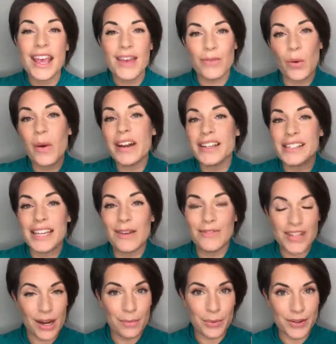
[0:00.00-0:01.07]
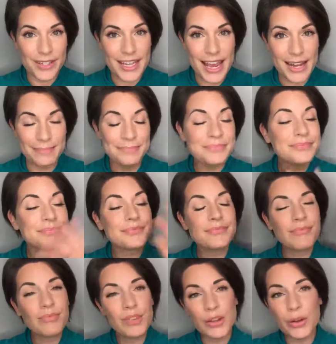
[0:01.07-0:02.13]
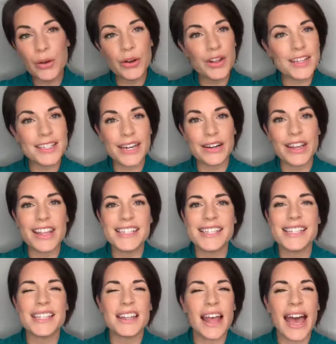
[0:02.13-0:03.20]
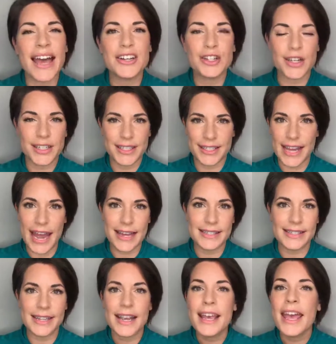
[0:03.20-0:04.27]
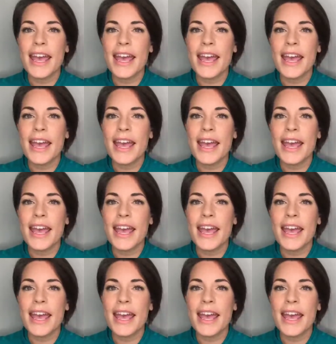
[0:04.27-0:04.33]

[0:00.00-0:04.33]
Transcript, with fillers: If you want to save ten percent, you go to this area that says Lash Sets,